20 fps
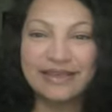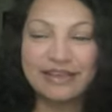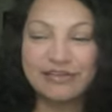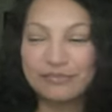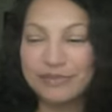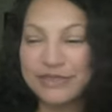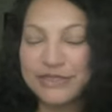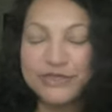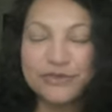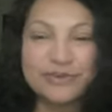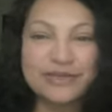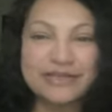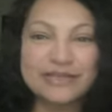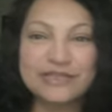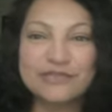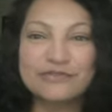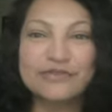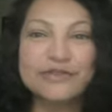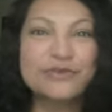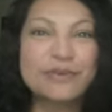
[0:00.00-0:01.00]
I've been doing
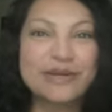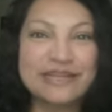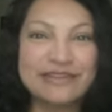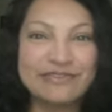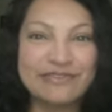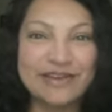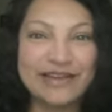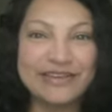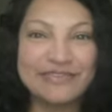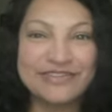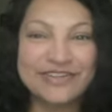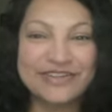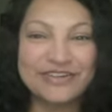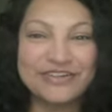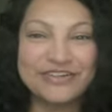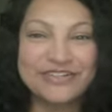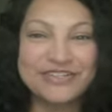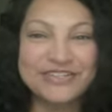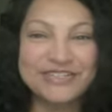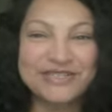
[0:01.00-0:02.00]
this for 25
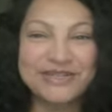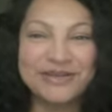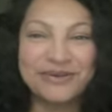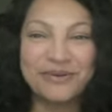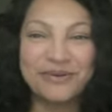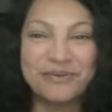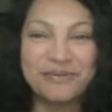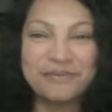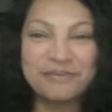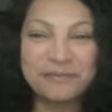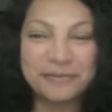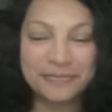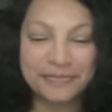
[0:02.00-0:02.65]
years, so